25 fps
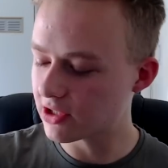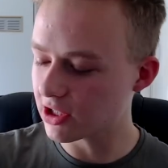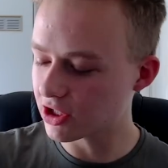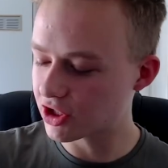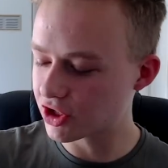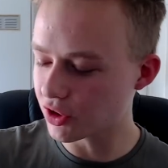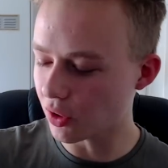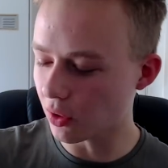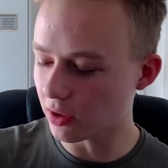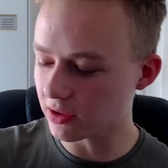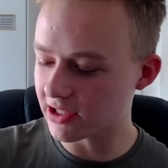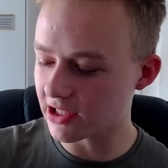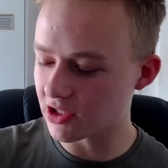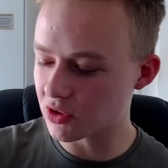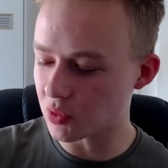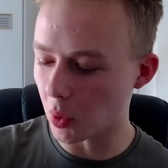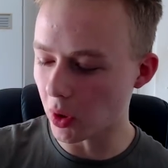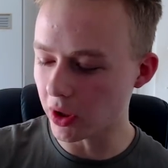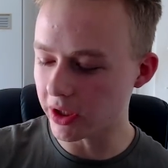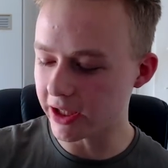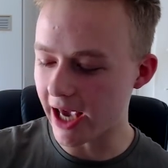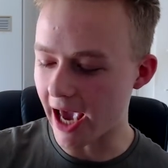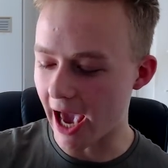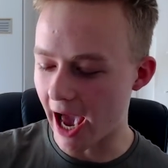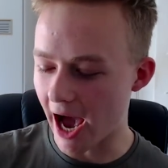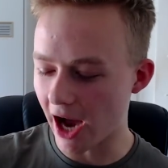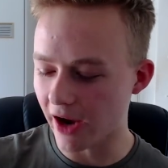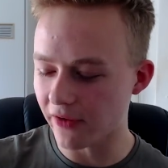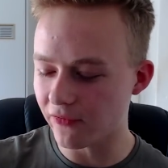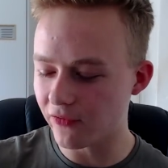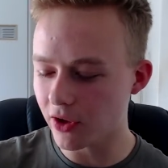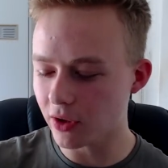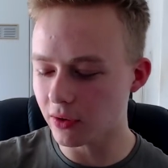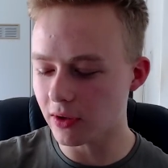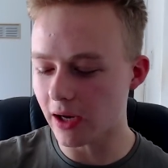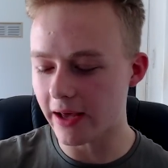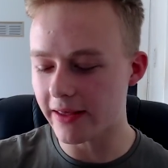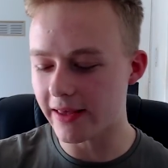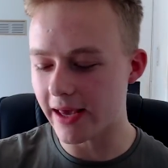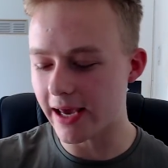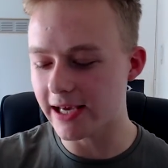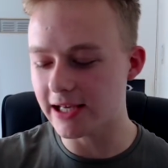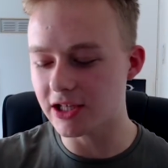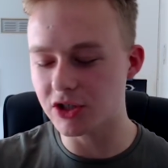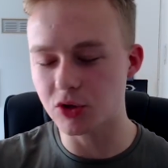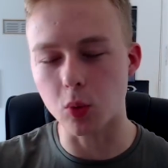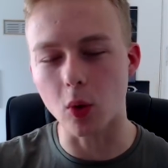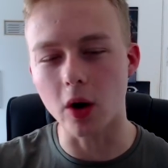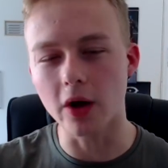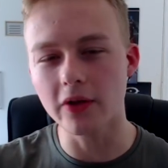was the shortest one yet. I feel like
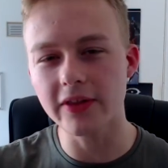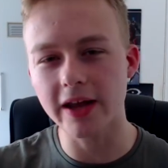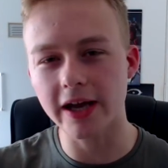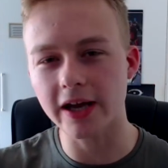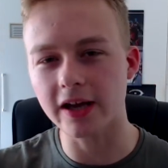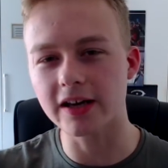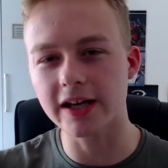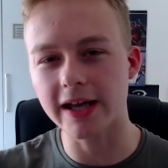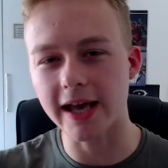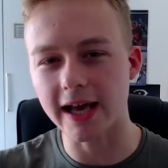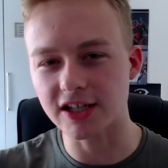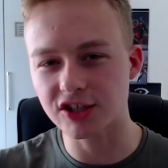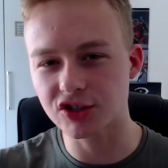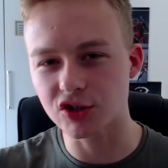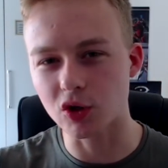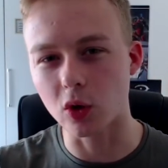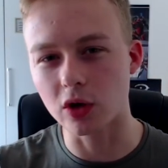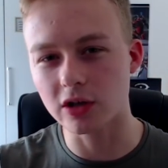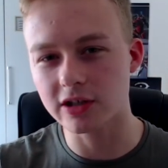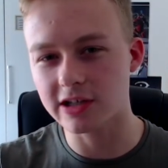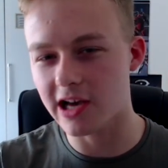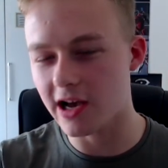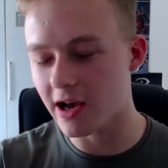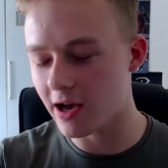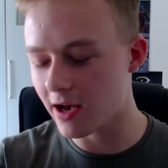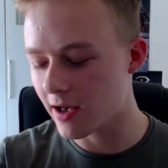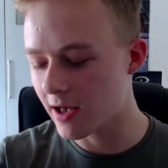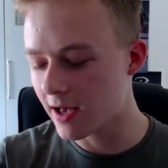each one, they're going to get shorter.